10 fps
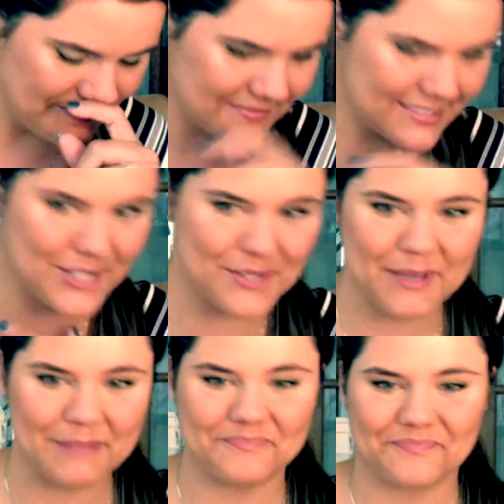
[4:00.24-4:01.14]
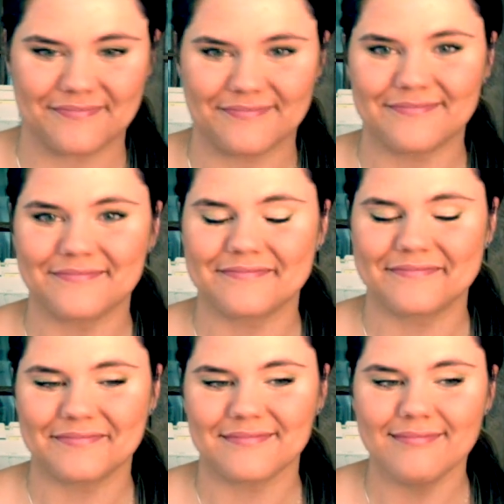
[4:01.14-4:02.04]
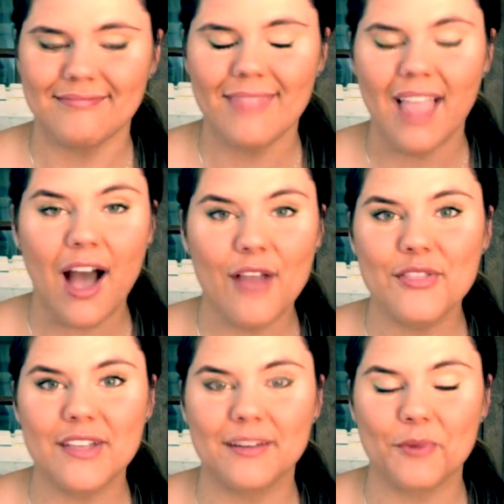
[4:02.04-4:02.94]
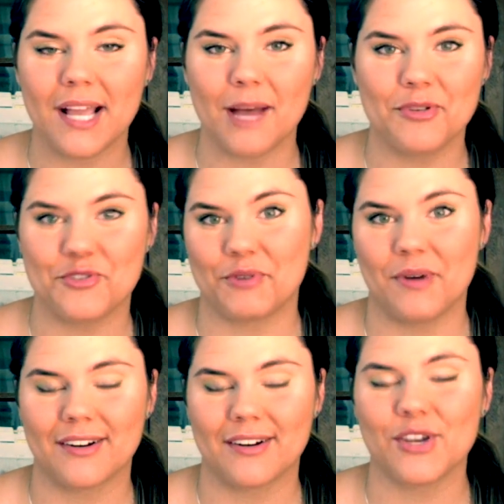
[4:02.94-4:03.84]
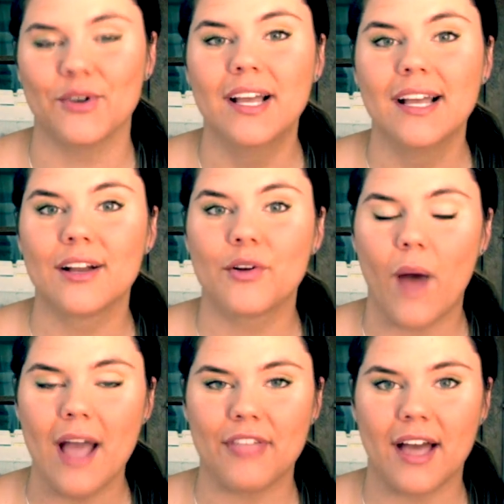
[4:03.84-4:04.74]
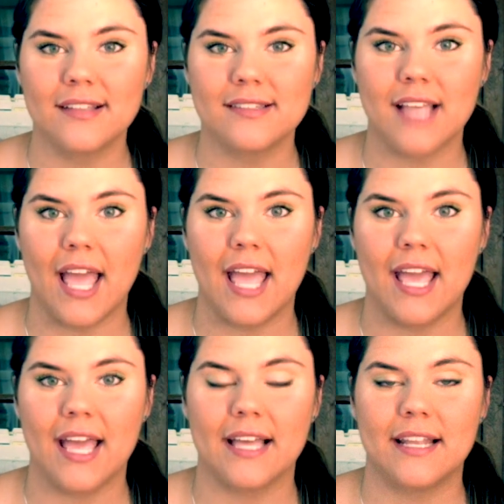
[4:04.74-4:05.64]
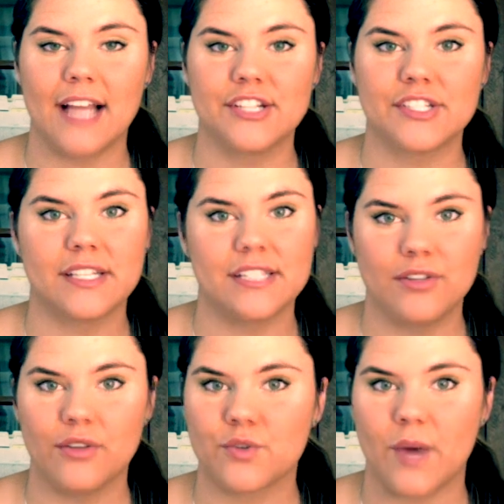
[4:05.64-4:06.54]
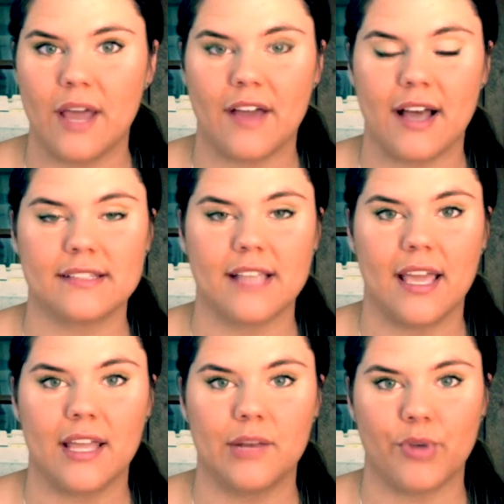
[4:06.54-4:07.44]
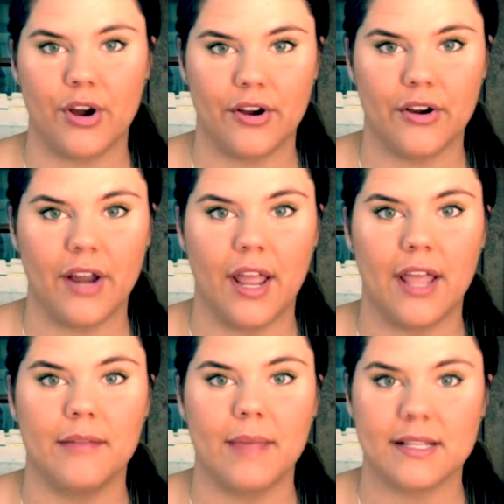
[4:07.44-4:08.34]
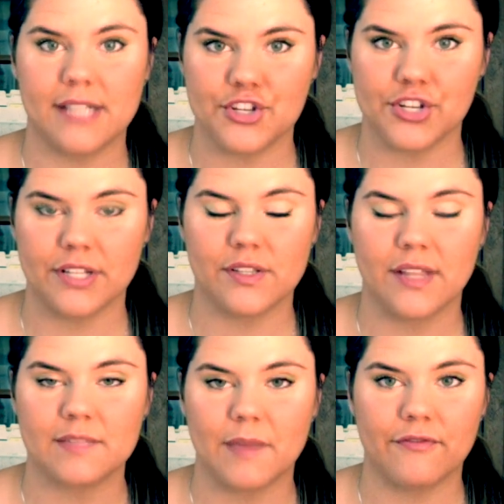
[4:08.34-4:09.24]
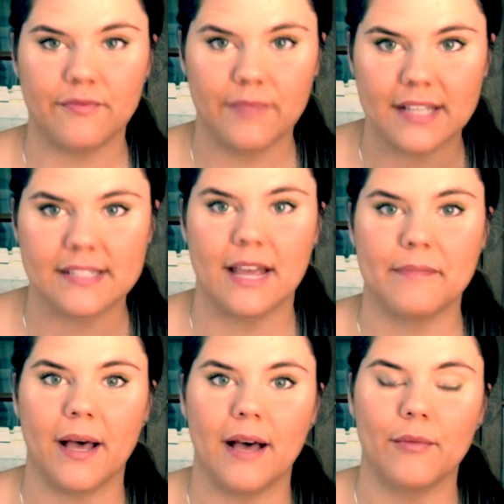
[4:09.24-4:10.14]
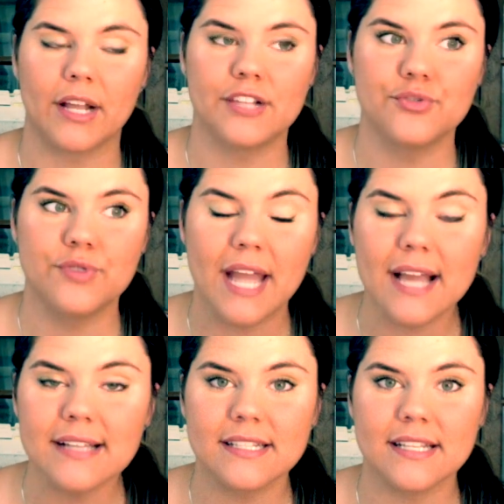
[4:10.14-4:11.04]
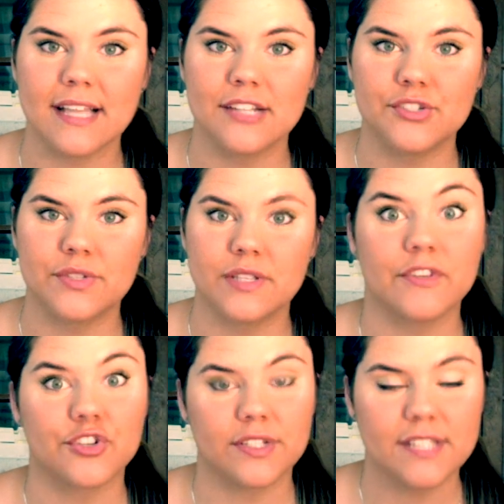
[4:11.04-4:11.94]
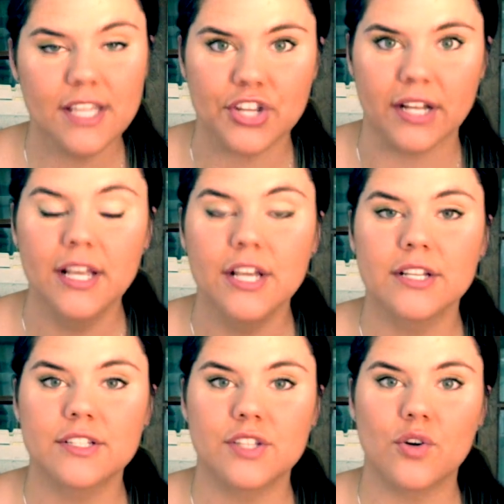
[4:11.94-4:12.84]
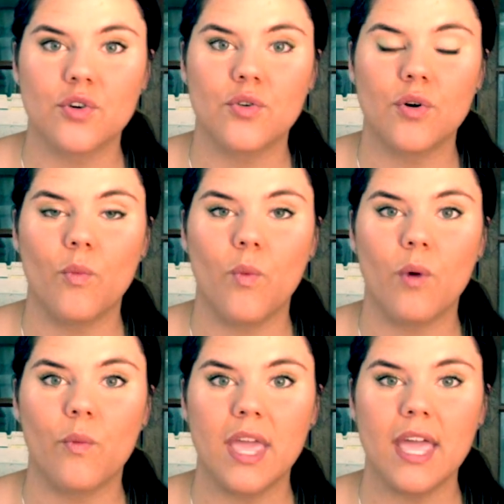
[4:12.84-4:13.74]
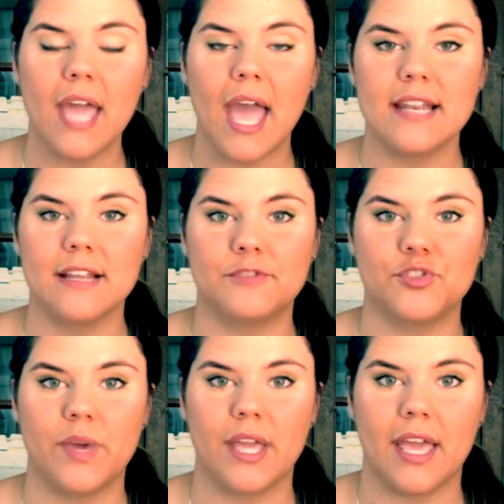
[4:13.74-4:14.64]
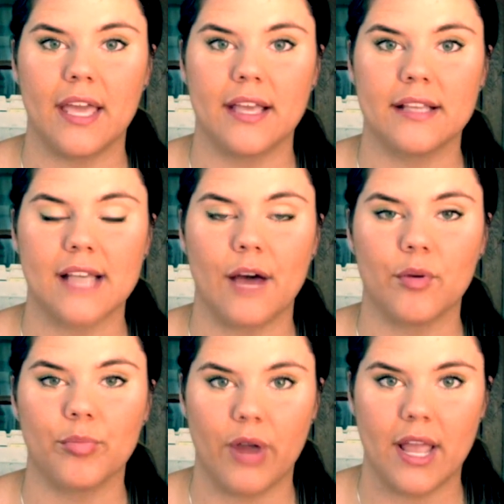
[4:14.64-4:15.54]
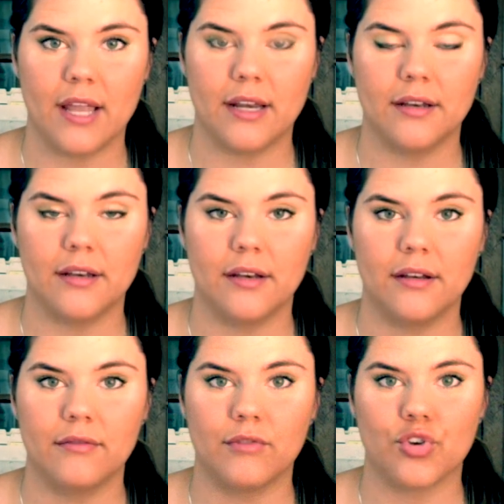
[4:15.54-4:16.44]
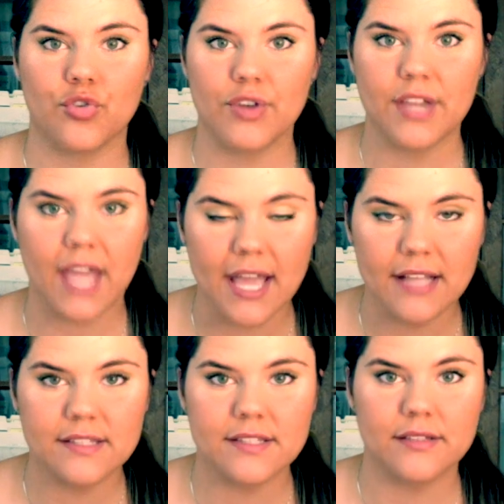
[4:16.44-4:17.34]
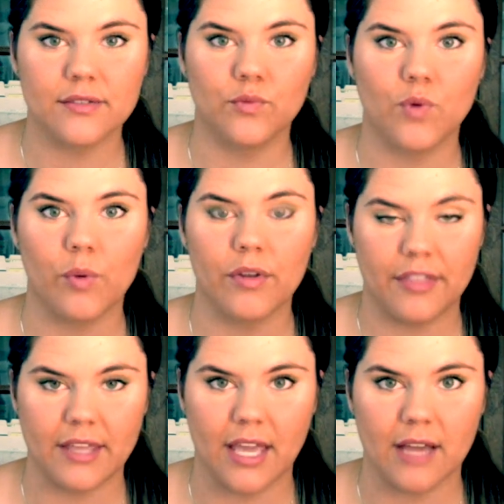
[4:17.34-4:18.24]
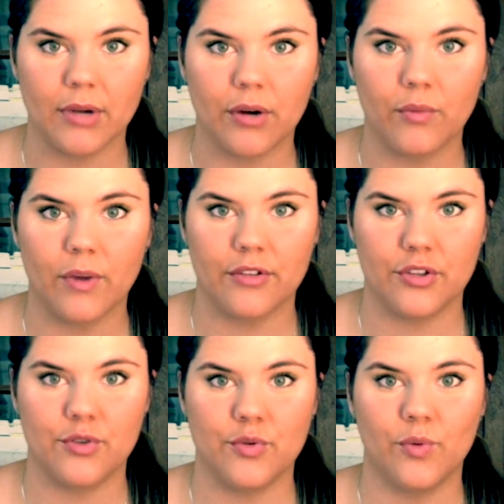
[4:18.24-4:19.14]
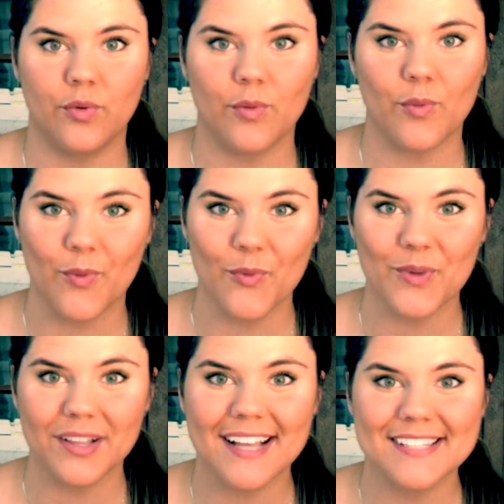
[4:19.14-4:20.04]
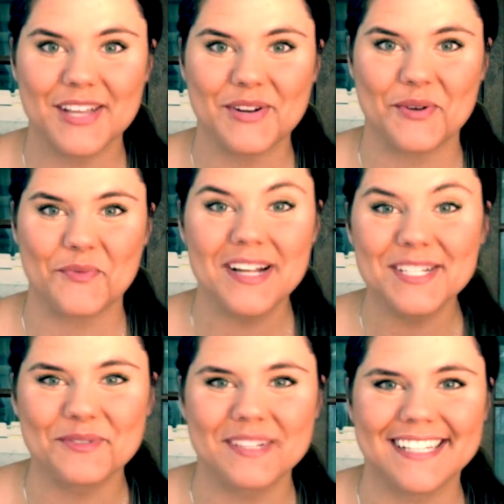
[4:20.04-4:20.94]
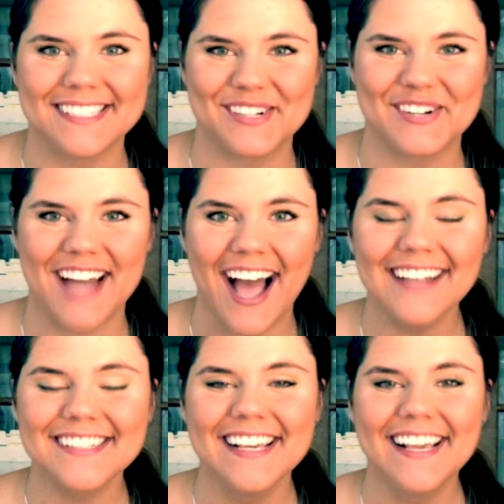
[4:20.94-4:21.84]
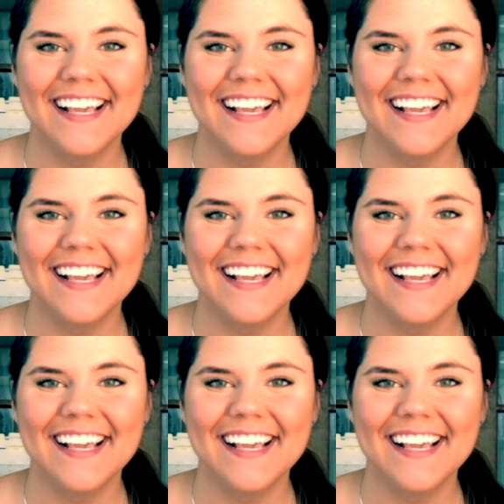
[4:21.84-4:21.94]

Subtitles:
Excuse me. Other than to wake up and drink water. So quiet thoughts, and I just continue those quiet thoughts and prayer and meditation. So that's my next step. What I do next is I do some visualization. So what we end up doing is our brain creates what we're thinking about, whether you realize it or want to realize it or not.